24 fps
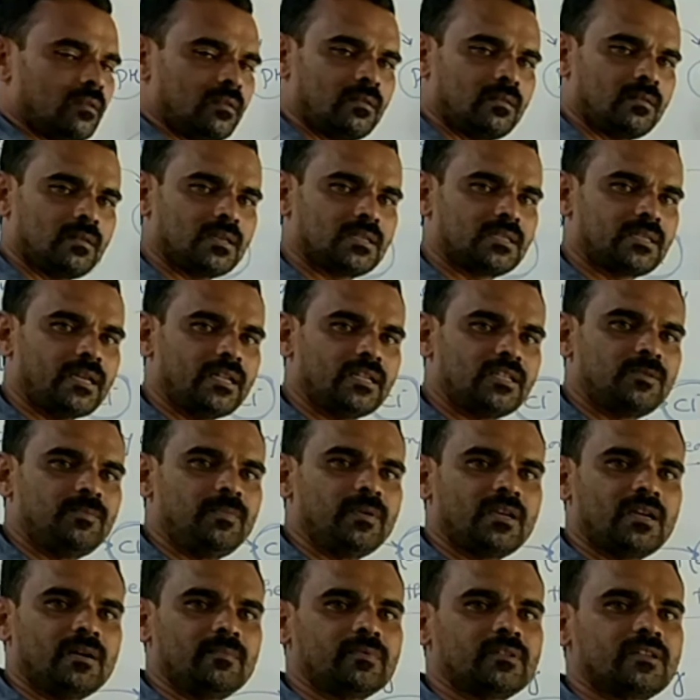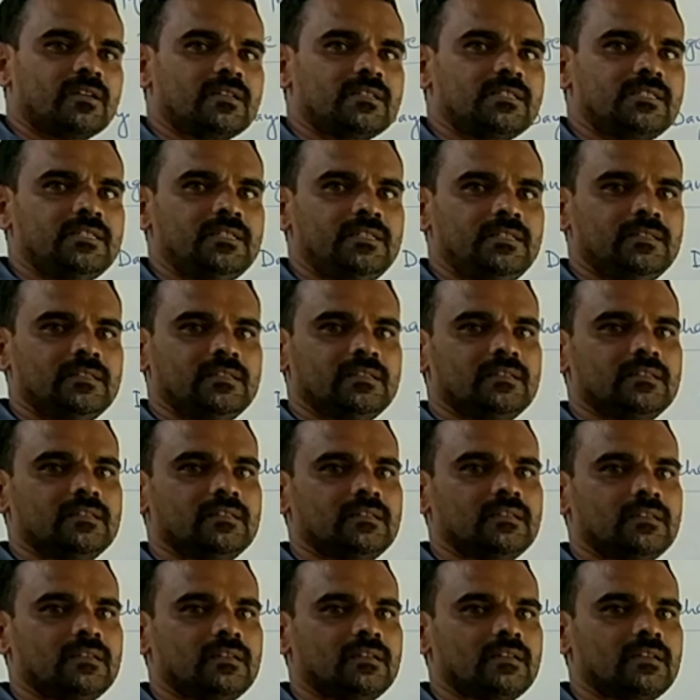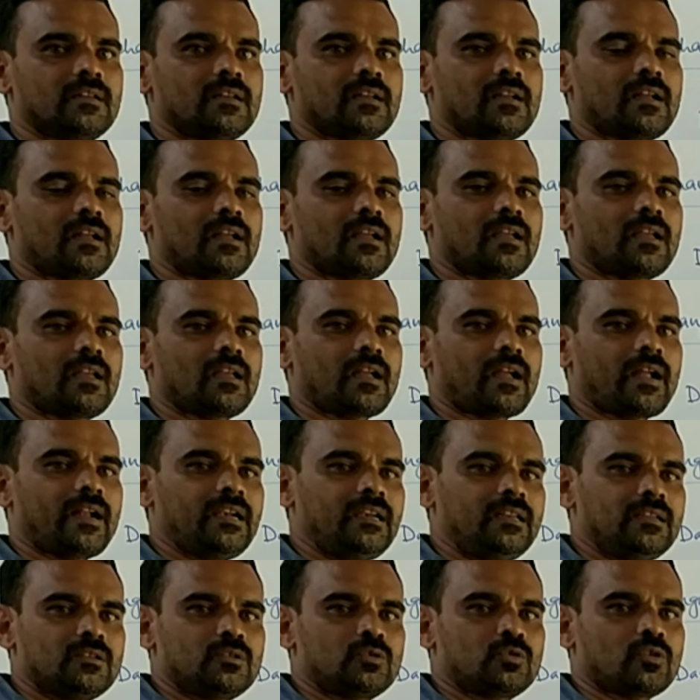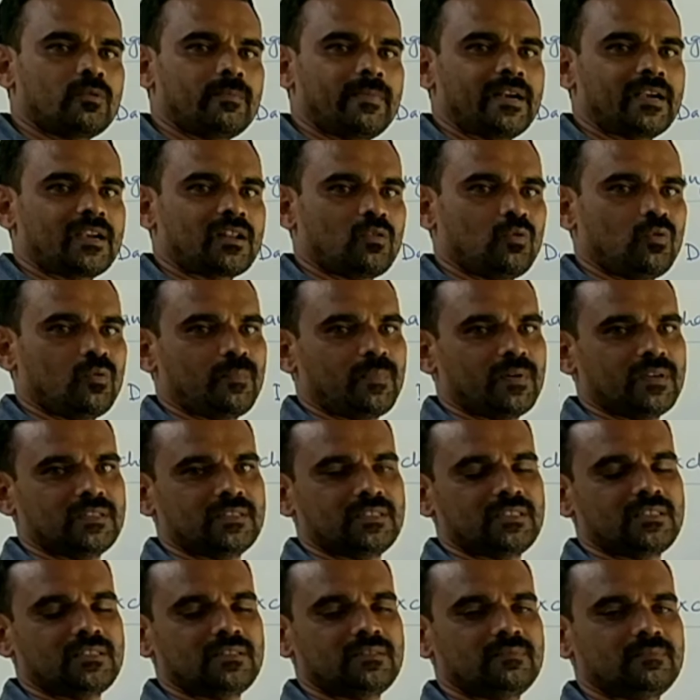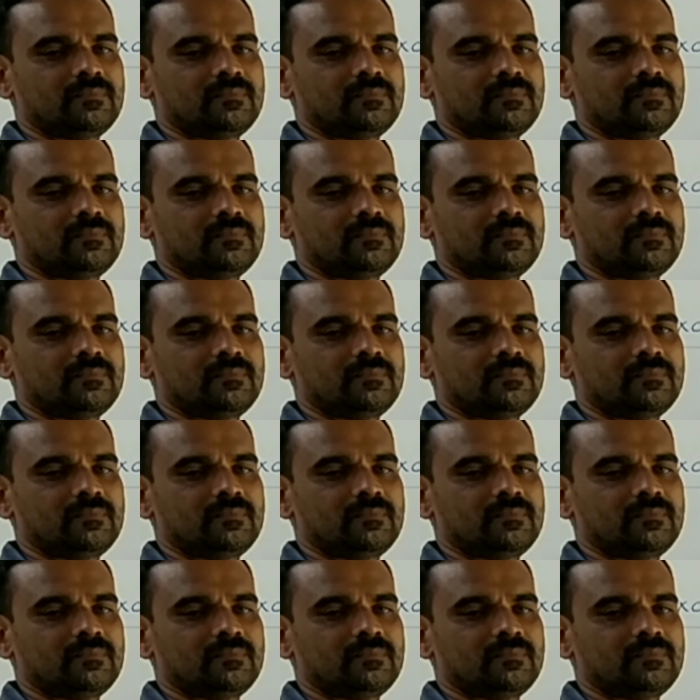The cells become turgid and stomata opens.